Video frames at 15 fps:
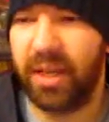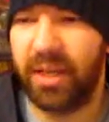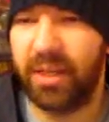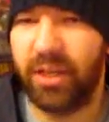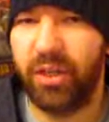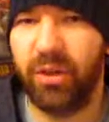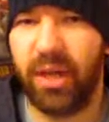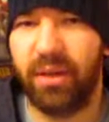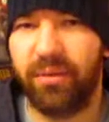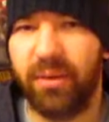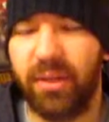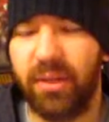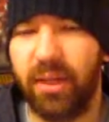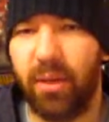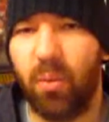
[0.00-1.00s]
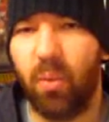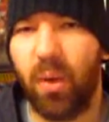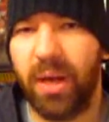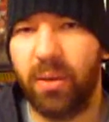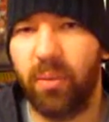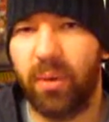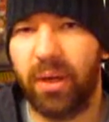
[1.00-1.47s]
And then you have a, a,
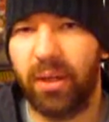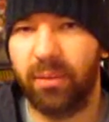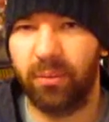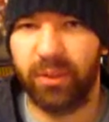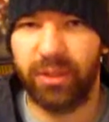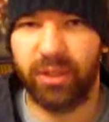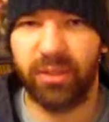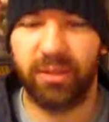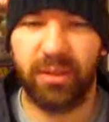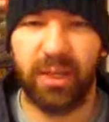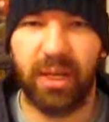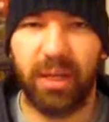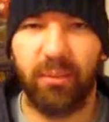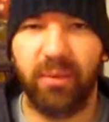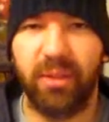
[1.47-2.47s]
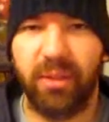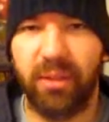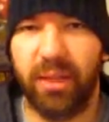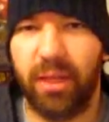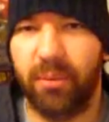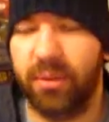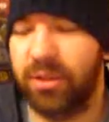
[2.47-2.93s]
white one, which I would
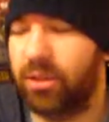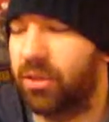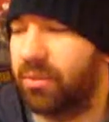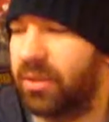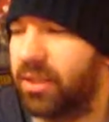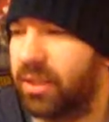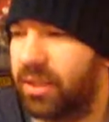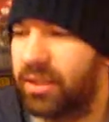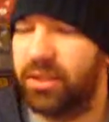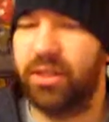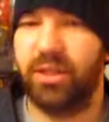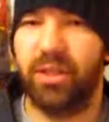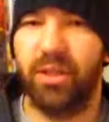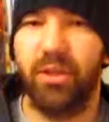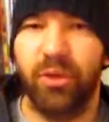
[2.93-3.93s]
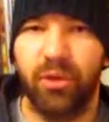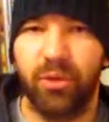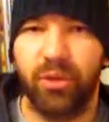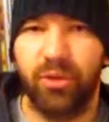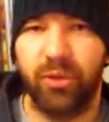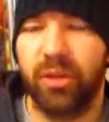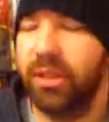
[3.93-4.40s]
I would assume is is just a
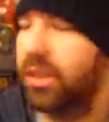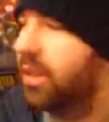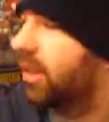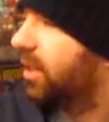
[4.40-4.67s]
neutral.